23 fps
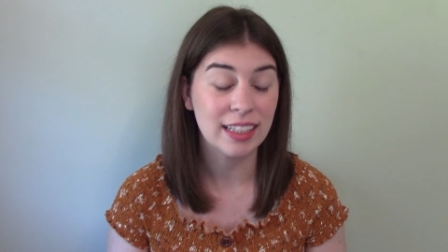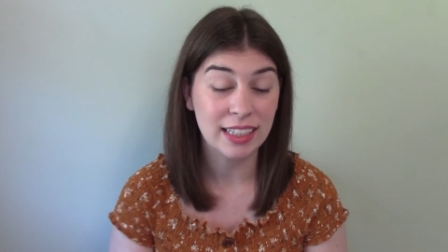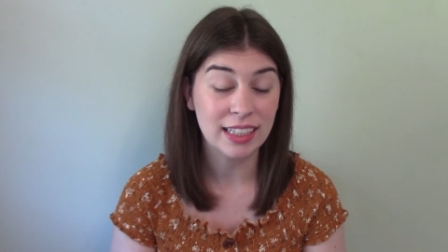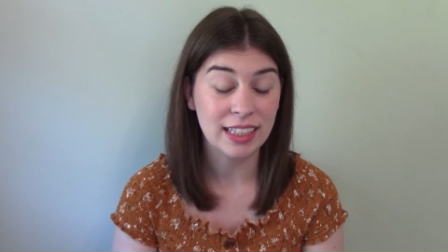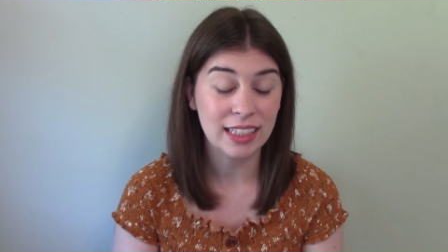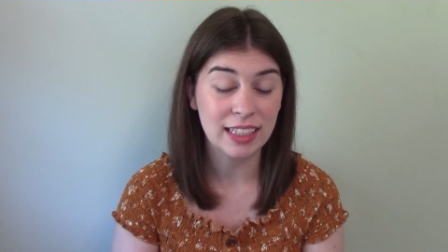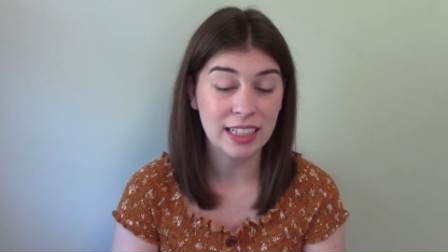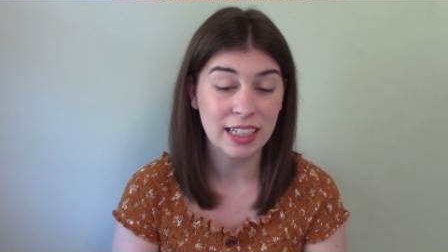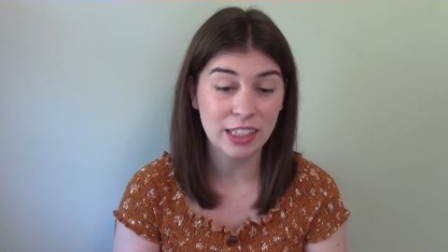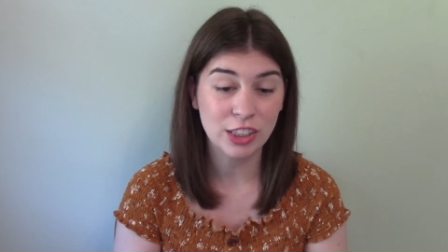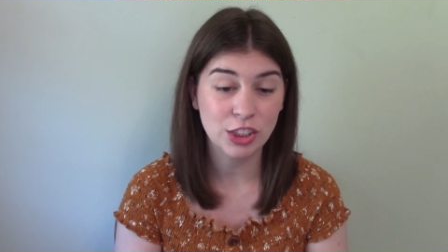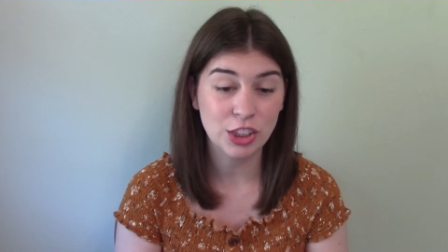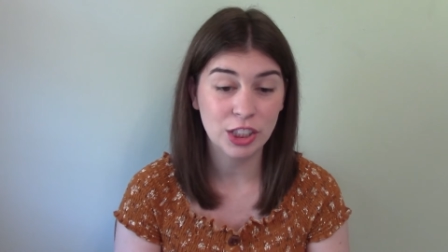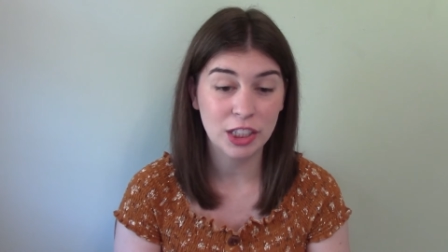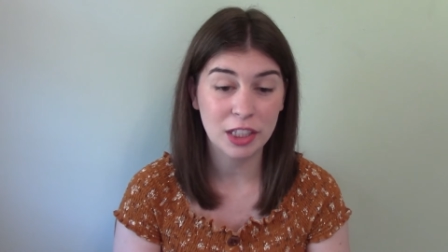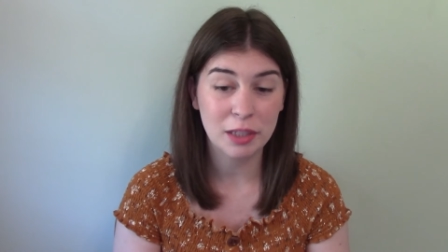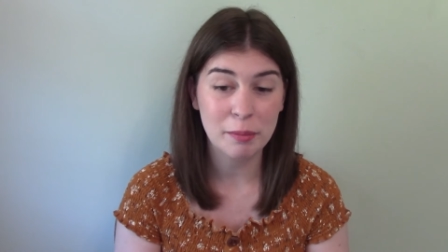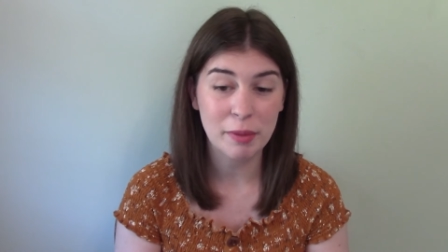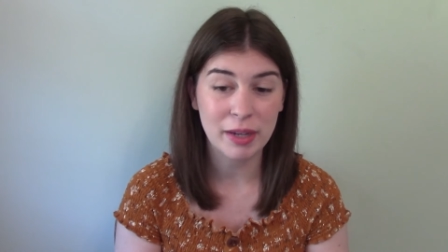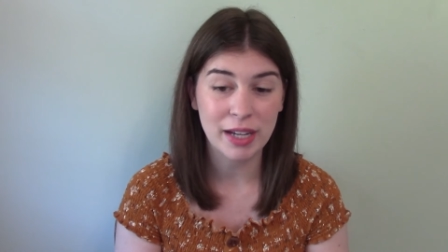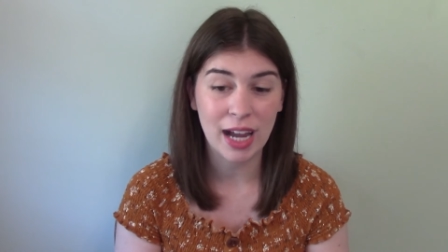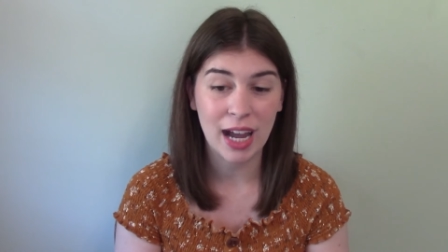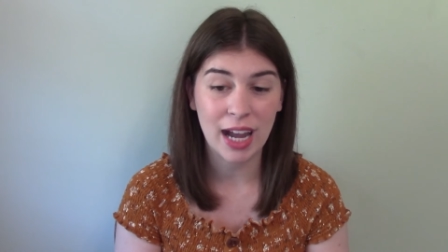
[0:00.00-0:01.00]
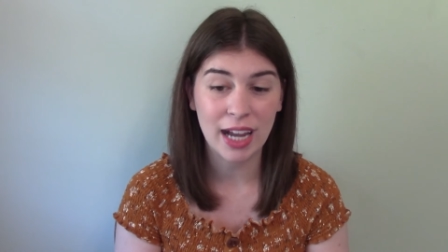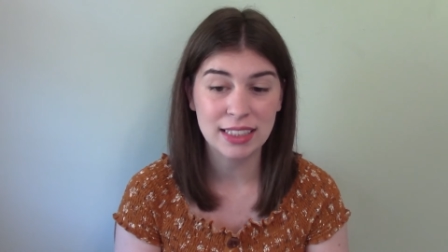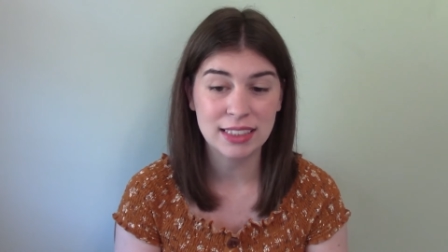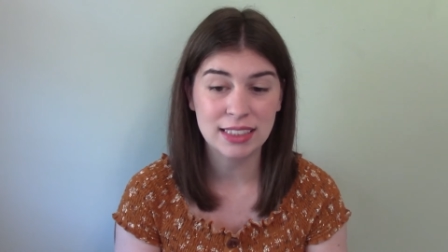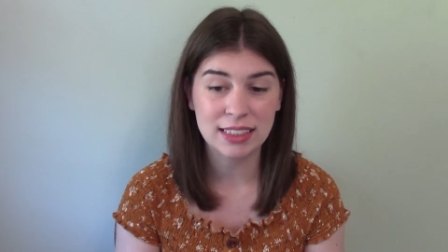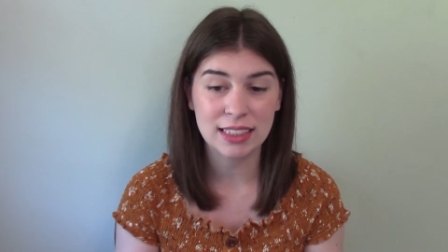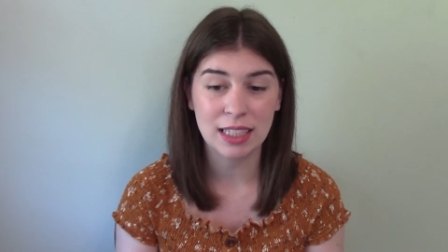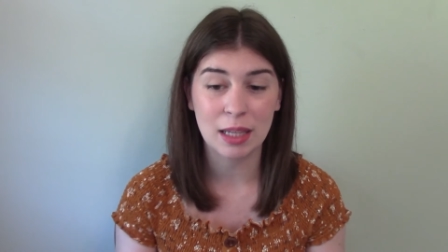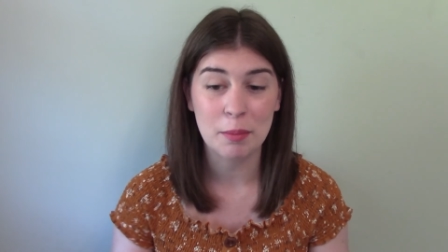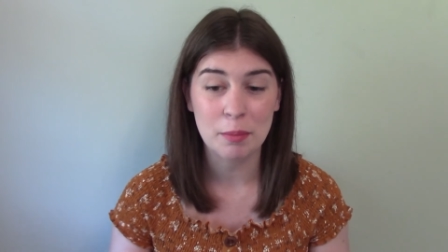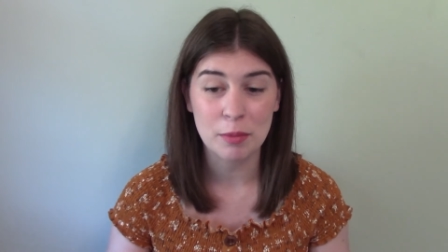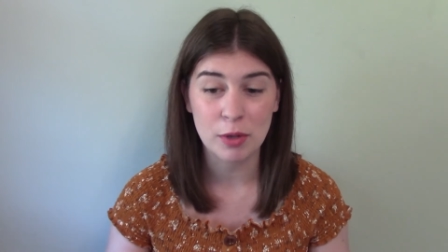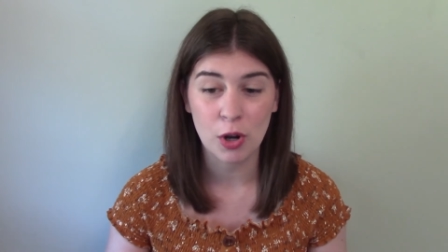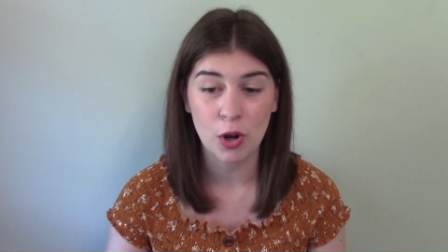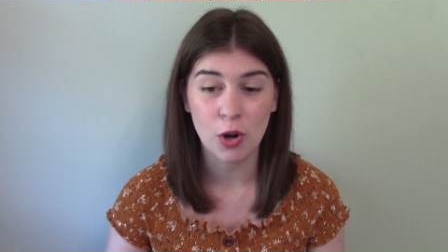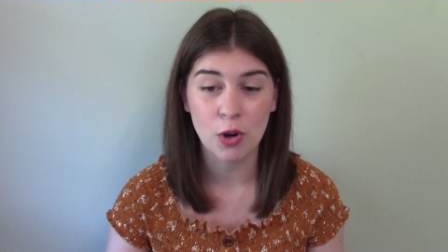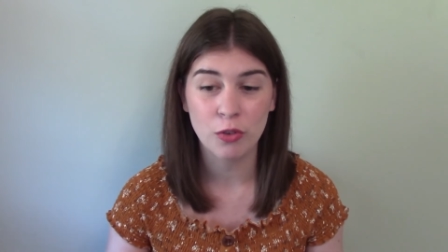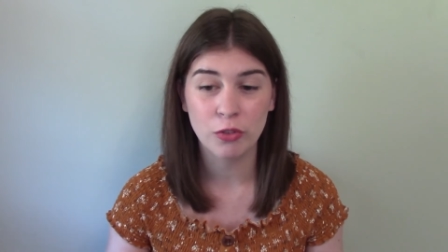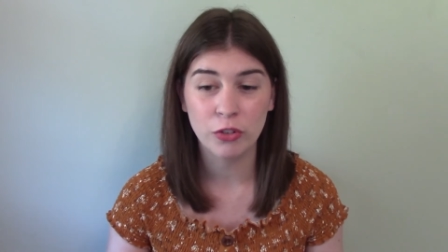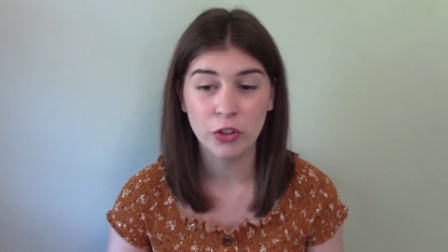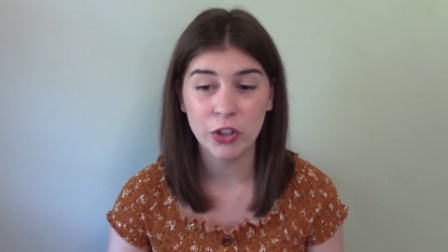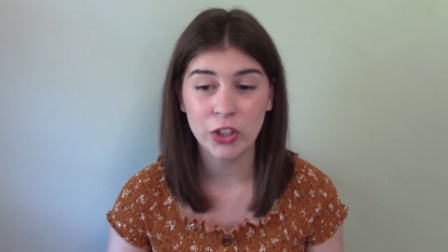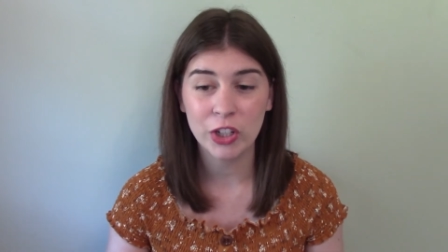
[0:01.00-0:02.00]
like, initially my eyes skimmed
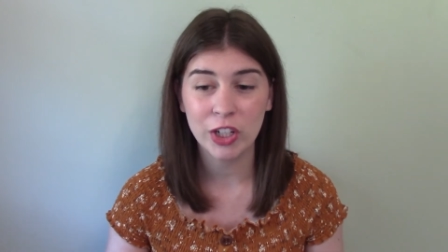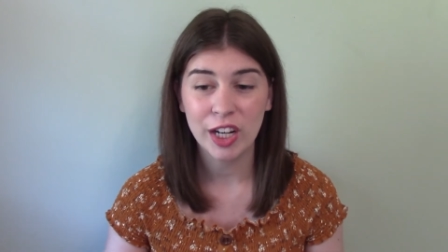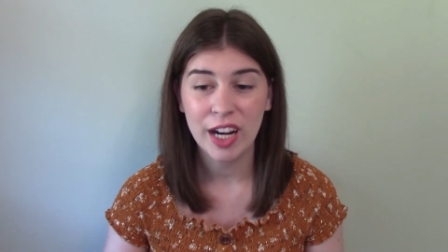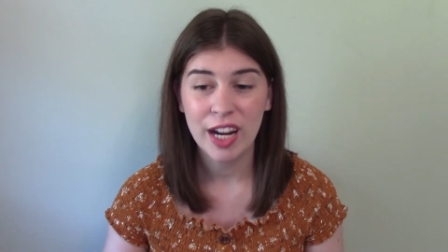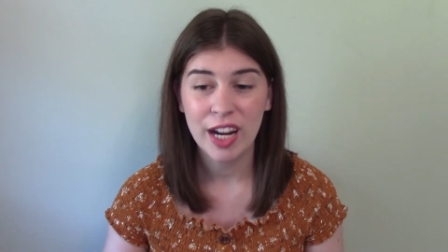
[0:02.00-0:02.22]
over